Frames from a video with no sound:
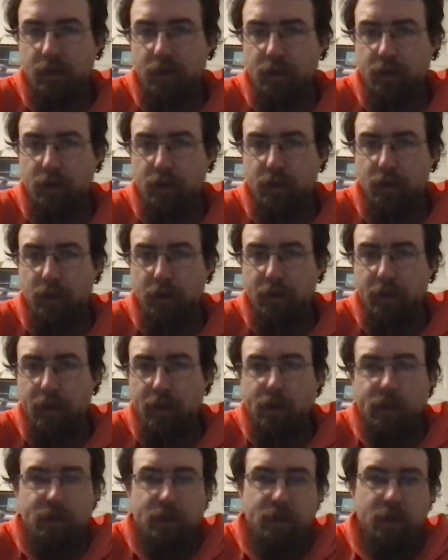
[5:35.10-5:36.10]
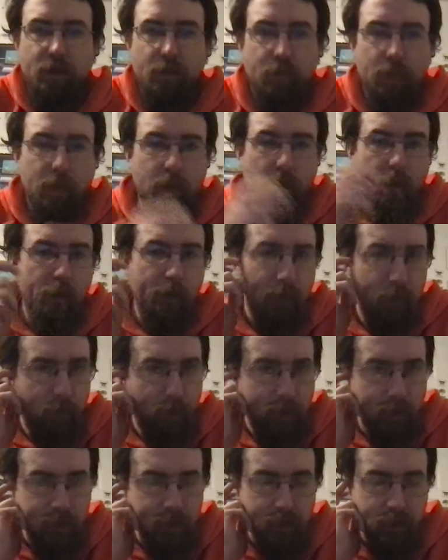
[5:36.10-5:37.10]
I don't know, May. It's another one I'm going to be
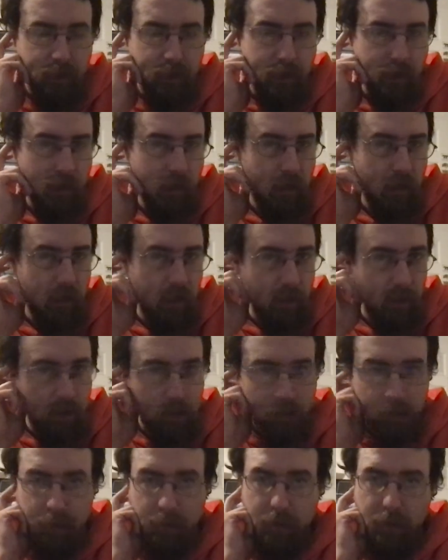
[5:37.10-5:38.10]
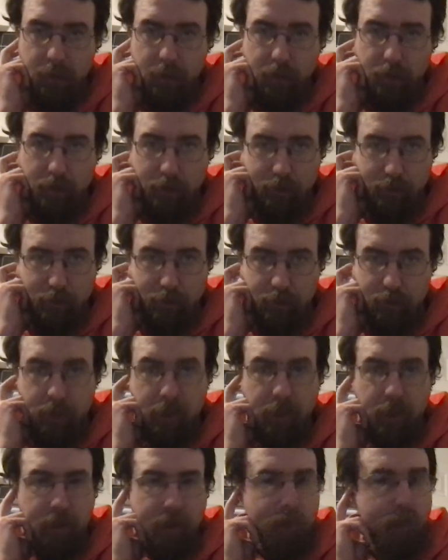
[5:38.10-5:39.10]
waiting to see so it's
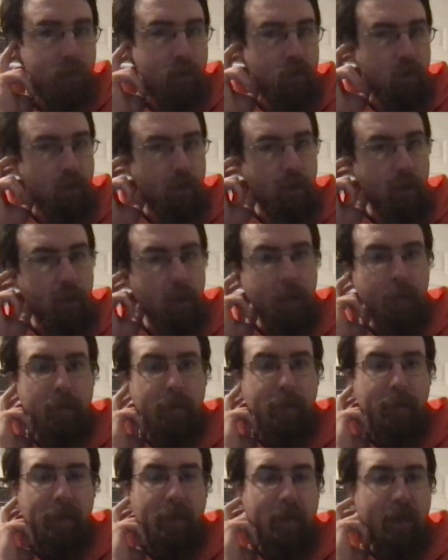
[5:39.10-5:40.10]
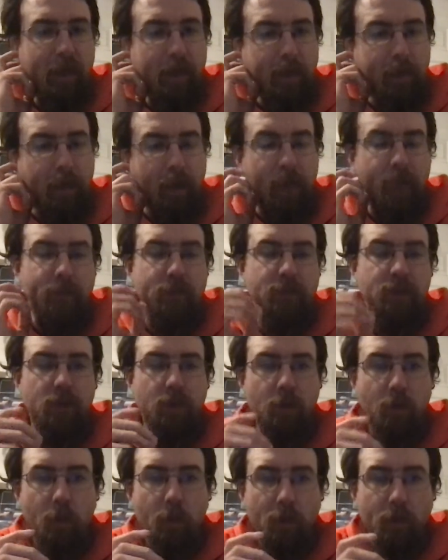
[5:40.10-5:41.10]
like usual, I'm not going to be picking up every
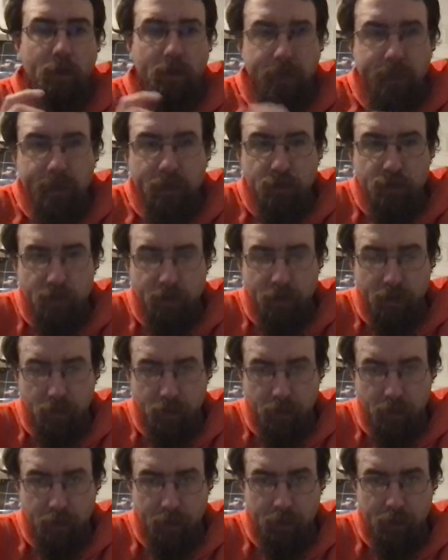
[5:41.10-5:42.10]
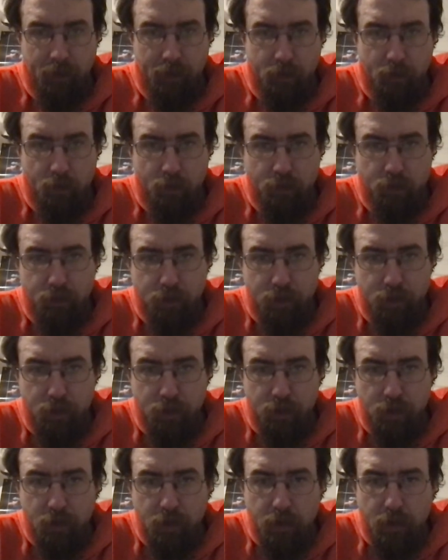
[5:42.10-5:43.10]
single one of these right, right when they launch.
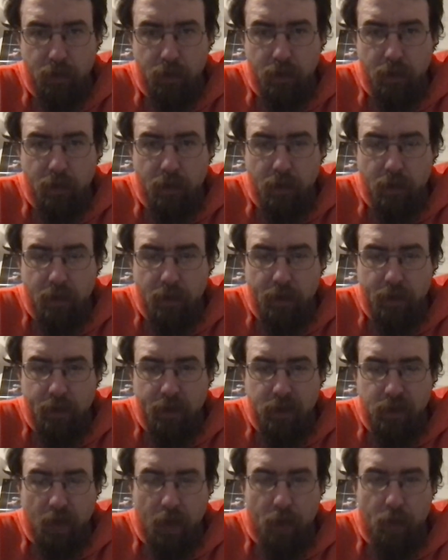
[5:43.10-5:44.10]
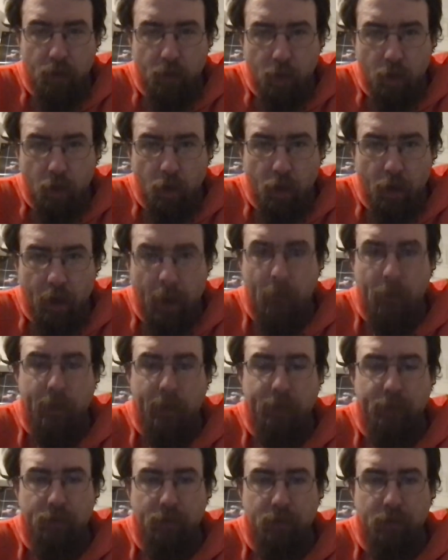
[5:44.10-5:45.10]
And I will,
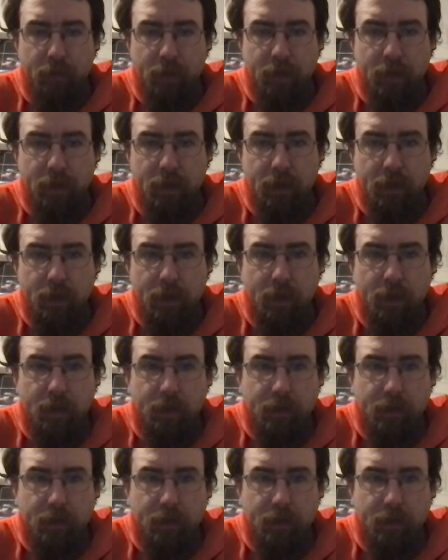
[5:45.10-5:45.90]
however, be